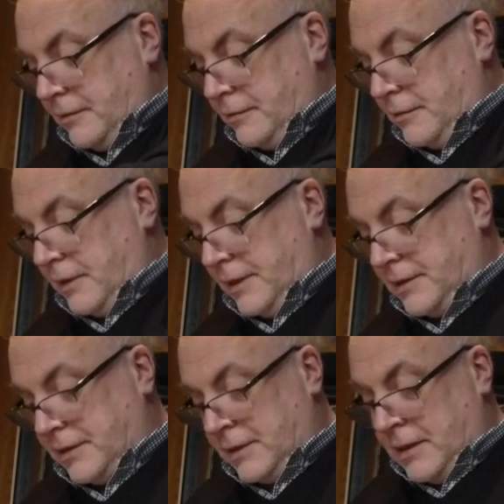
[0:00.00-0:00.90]

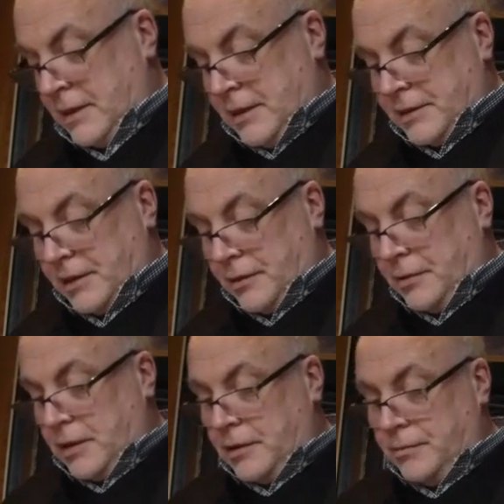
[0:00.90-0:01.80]
Great. So
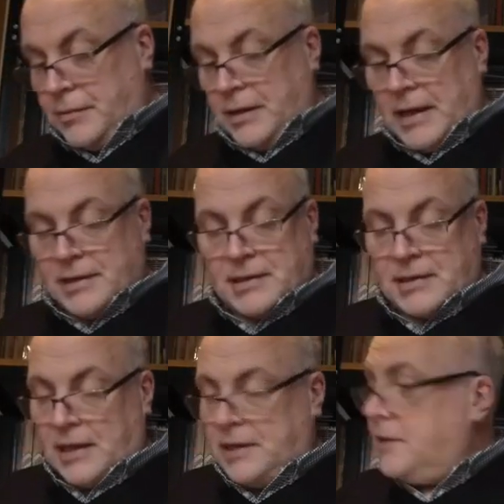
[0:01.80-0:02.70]
yeah, as I
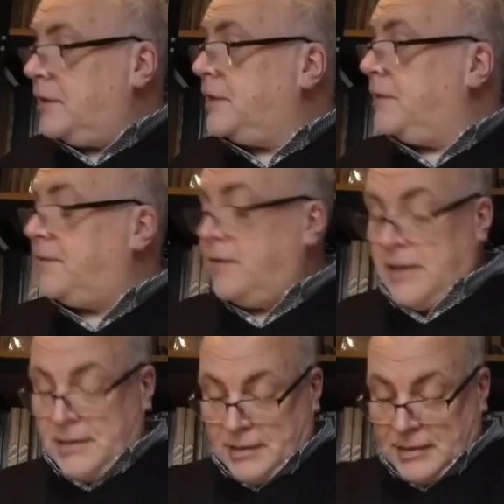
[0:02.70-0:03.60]
say, I did
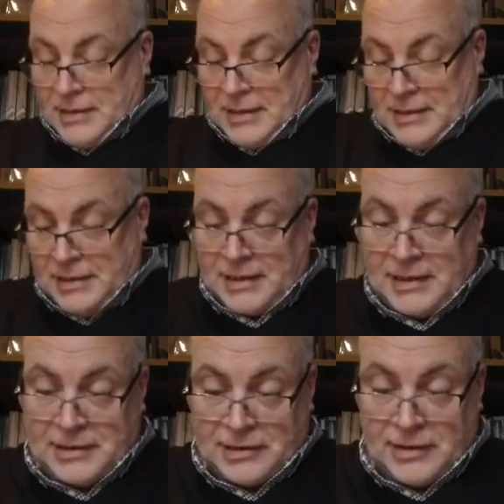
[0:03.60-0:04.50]
find these
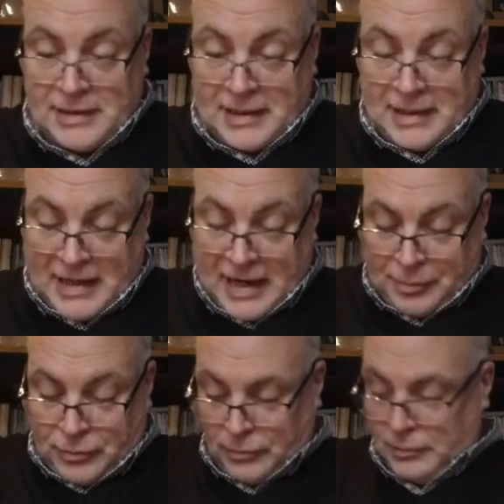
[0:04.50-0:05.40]
inside the Apple